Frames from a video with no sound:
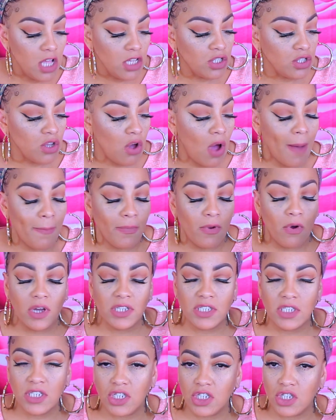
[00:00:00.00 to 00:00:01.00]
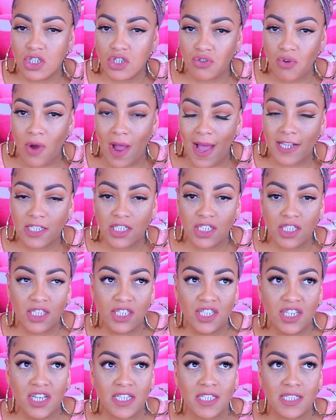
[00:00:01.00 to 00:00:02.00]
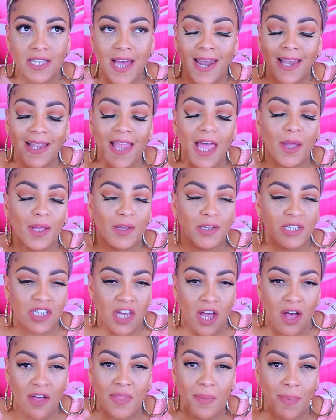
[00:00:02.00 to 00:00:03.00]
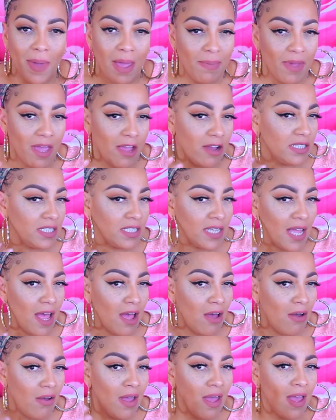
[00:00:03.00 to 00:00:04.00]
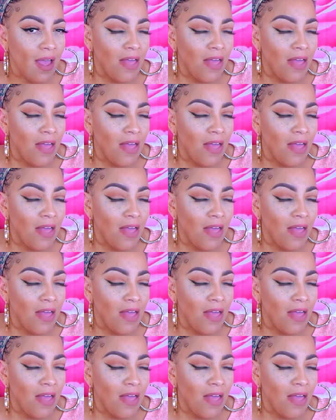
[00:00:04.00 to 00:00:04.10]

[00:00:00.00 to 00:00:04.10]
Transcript: So I'm going to just try to just kind of like gel the baby hairs down.